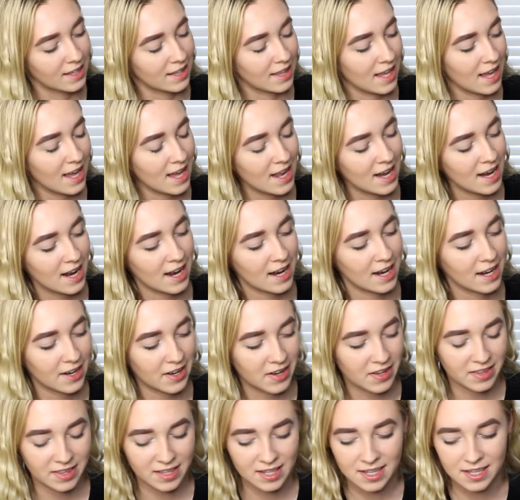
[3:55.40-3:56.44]
Then I
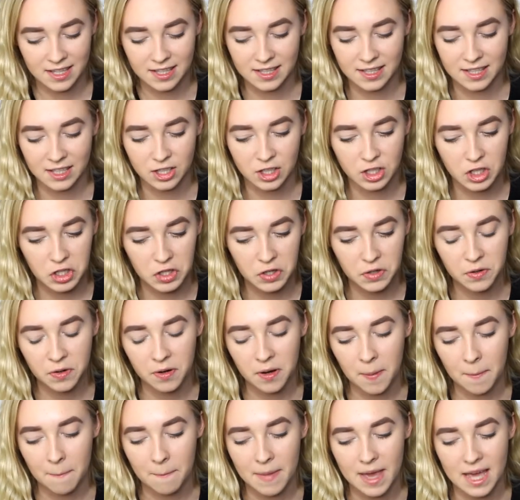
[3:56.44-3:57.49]
got these two
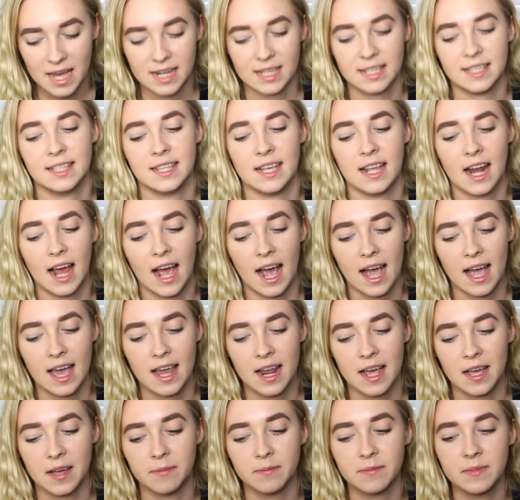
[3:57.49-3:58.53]
medicine
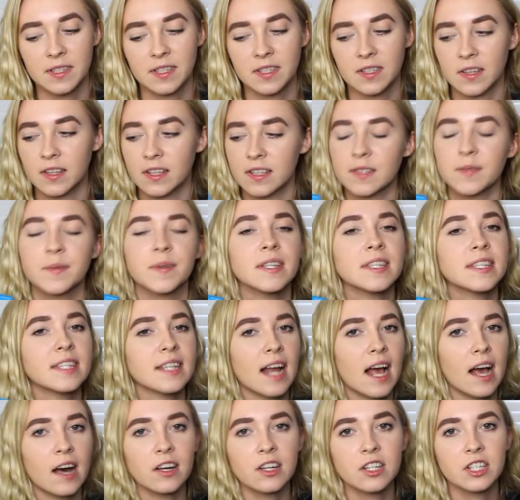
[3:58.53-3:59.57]
items. So this one's an
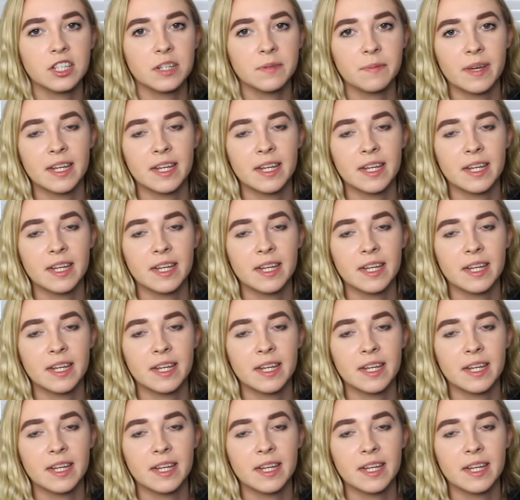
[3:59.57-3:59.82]
allergy